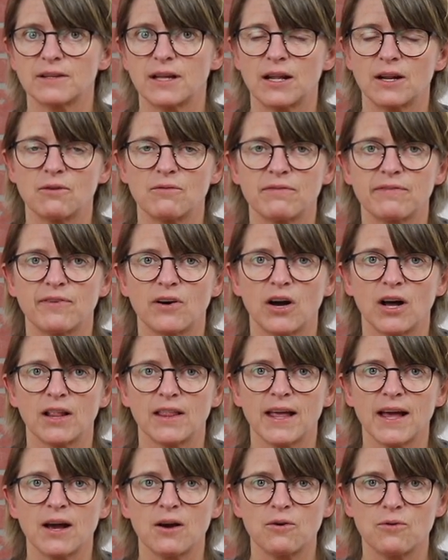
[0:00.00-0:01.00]
so they don't
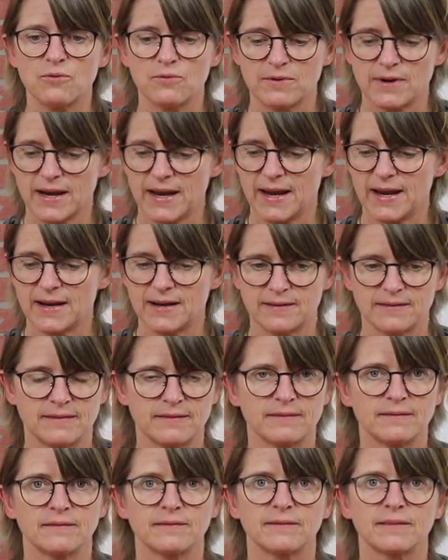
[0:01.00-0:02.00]
fall out,
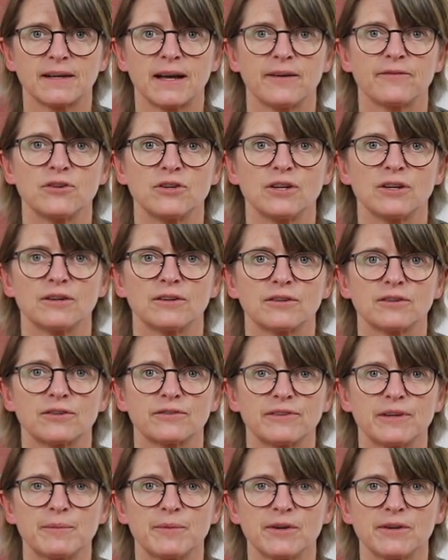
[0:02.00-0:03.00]
and cover your
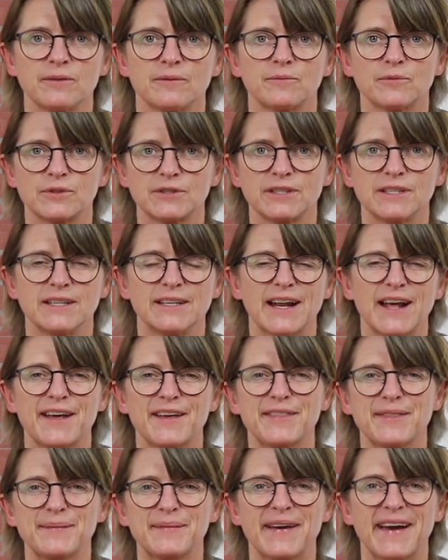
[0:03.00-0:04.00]
streamer, and we'll see you
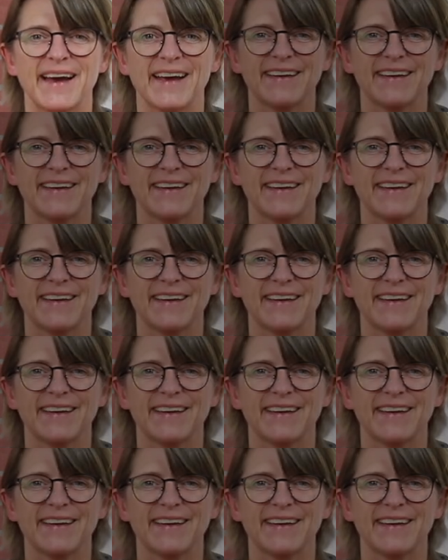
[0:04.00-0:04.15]
down at the